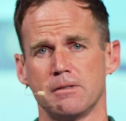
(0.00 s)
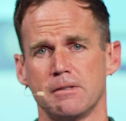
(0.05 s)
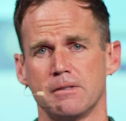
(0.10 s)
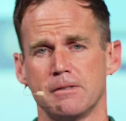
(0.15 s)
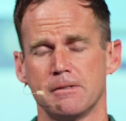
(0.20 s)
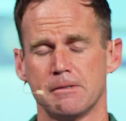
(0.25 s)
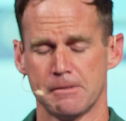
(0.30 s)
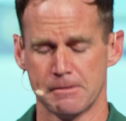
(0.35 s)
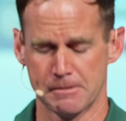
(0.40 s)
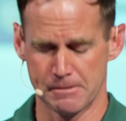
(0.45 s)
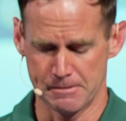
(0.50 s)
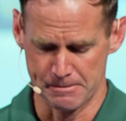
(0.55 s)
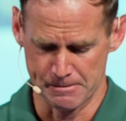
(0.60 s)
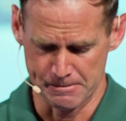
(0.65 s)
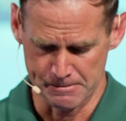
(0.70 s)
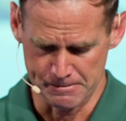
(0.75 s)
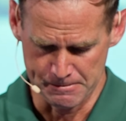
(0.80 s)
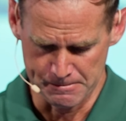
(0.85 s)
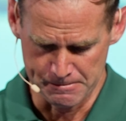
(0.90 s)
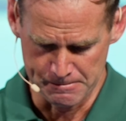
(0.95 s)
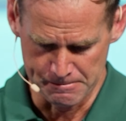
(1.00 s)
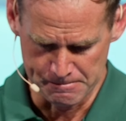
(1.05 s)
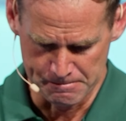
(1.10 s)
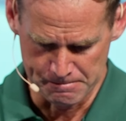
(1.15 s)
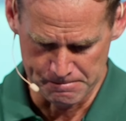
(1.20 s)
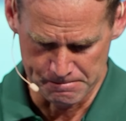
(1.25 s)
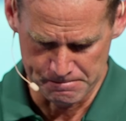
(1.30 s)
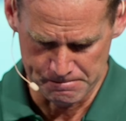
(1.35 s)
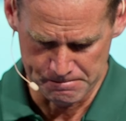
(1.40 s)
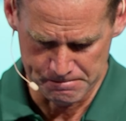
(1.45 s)

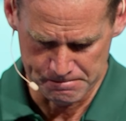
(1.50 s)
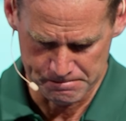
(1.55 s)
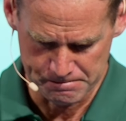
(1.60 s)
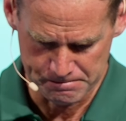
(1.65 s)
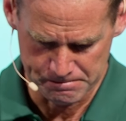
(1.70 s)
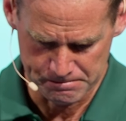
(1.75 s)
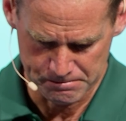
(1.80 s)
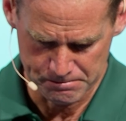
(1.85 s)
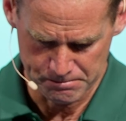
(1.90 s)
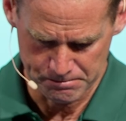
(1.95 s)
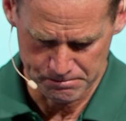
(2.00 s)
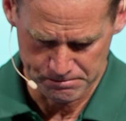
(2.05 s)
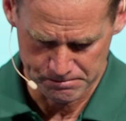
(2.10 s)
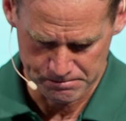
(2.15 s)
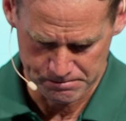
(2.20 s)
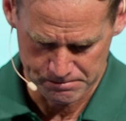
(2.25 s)
Nobody speaks.